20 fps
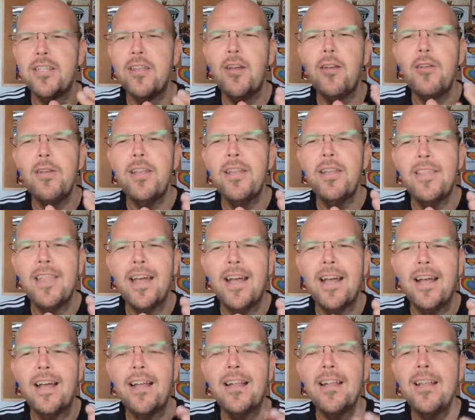Not only are
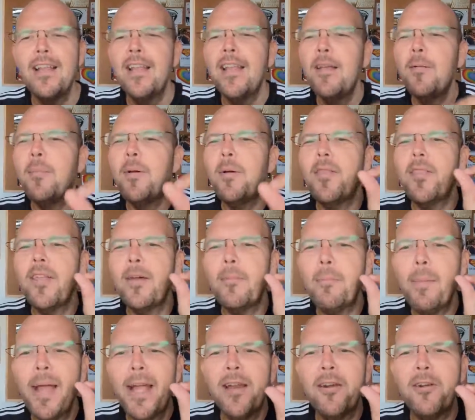that, but their
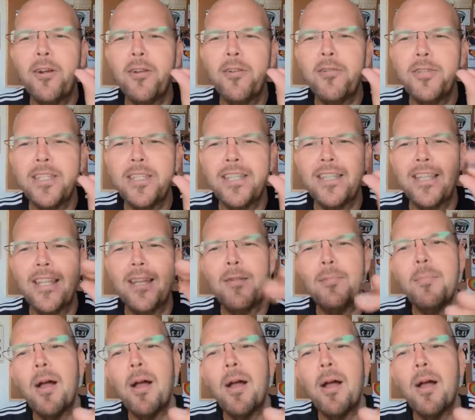macros in them